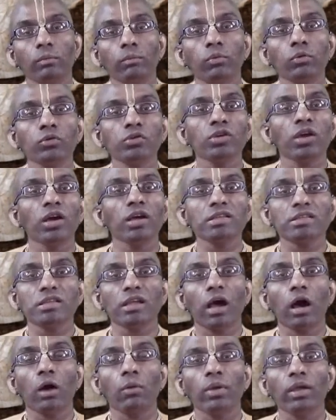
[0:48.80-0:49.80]
push us
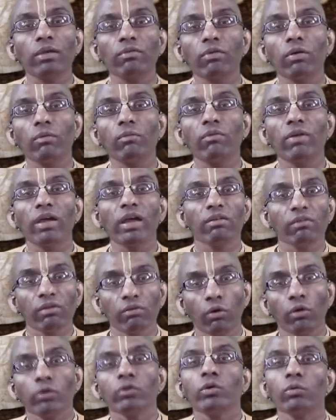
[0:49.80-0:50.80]
away from where we
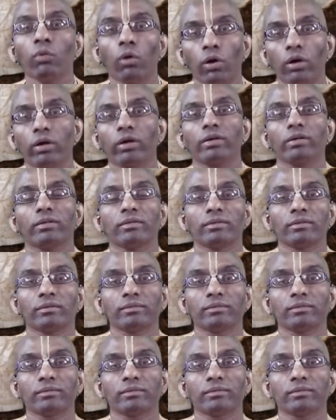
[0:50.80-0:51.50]
want to walk.